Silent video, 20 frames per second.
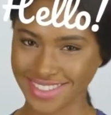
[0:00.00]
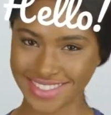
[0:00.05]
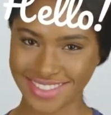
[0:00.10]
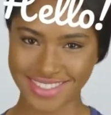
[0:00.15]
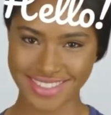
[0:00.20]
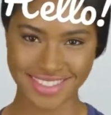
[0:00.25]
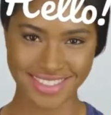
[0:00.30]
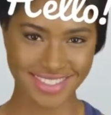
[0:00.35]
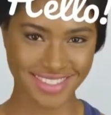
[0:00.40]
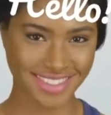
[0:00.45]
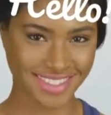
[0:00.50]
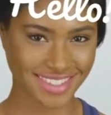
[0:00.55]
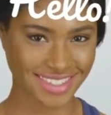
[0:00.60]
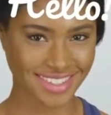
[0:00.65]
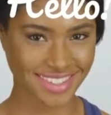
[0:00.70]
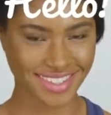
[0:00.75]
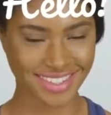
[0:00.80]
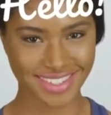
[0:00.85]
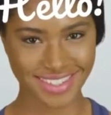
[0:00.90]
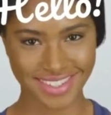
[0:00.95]
Alright, so now
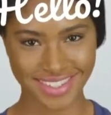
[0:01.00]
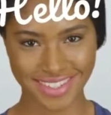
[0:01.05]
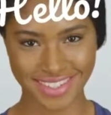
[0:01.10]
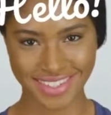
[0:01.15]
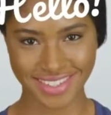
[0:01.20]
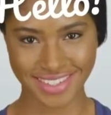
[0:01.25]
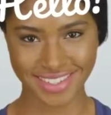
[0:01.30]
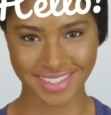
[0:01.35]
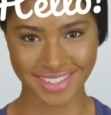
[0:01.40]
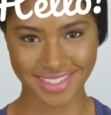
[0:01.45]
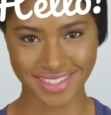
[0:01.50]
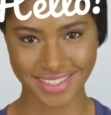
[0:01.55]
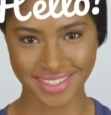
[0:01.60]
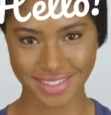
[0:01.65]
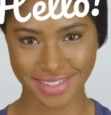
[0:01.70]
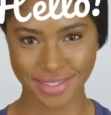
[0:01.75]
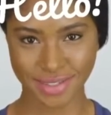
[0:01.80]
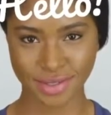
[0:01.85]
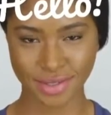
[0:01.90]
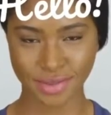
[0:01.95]
that we have the position of the
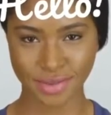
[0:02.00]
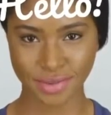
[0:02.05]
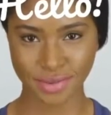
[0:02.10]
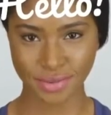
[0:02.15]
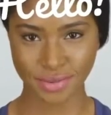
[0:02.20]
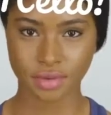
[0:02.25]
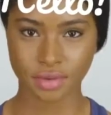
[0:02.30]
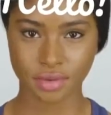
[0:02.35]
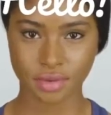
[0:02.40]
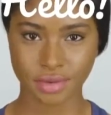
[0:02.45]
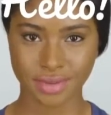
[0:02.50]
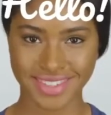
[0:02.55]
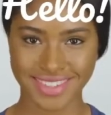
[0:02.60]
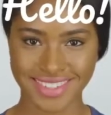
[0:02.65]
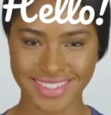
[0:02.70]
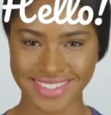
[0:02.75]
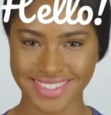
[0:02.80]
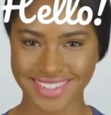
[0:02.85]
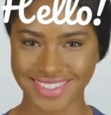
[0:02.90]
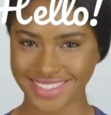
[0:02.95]
layer,
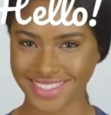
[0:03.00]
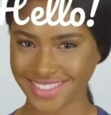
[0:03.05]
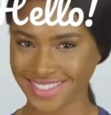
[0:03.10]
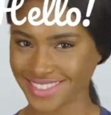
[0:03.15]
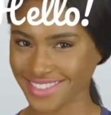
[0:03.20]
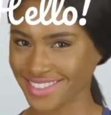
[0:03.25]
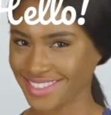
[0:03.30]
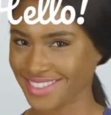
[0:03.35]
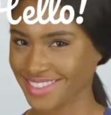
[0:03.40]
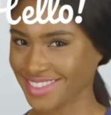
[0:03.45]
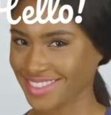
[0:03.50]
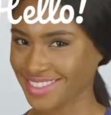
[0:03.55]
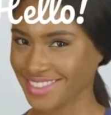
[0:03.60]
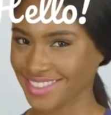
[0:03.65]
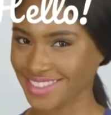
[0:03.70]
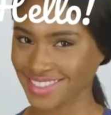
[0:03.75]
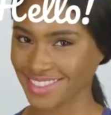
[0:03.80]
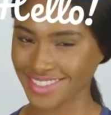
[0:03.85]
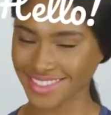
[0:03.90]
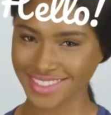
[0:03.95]
we're going to offset,
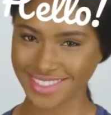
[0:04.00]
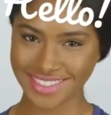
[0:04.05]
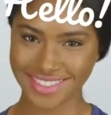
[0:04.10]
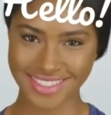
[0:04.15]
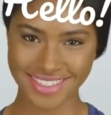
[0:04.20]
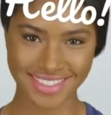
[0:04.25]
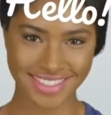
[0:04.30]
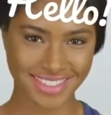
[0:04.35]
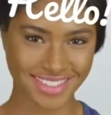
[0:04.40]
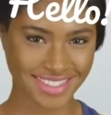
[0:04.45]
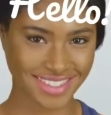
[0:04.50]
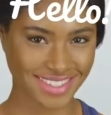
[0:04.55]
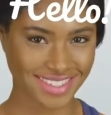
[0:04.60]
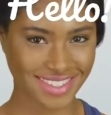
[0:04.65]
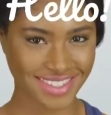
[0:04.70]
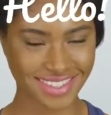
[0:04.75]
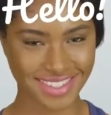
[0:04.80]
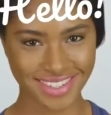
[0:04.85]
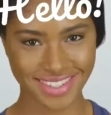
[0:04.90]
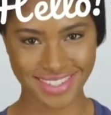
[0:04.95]
offset it in the z
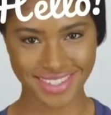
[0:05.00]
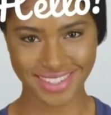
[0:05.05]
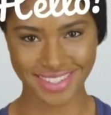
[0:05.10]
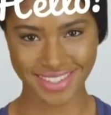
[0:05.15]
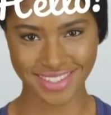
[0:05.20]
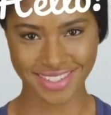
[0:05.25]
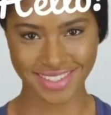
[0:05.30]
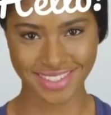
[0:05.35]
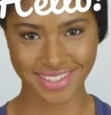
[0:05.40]
direction.